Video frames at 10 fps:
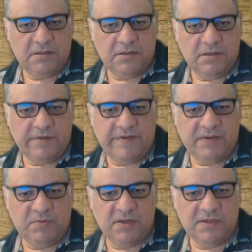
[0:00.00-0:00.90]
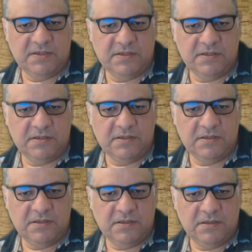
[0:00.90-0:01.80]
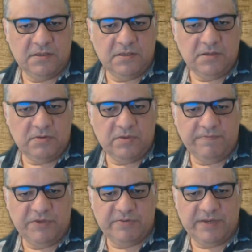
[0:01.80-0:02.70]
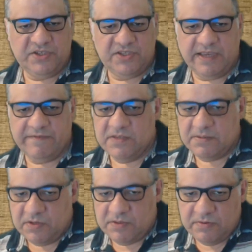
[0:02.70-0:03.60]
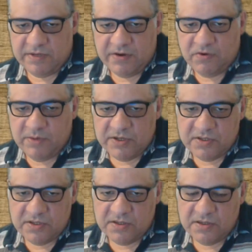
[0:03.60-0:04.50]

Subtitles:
I've had worse. Well, the bishop h7 is possible here almost.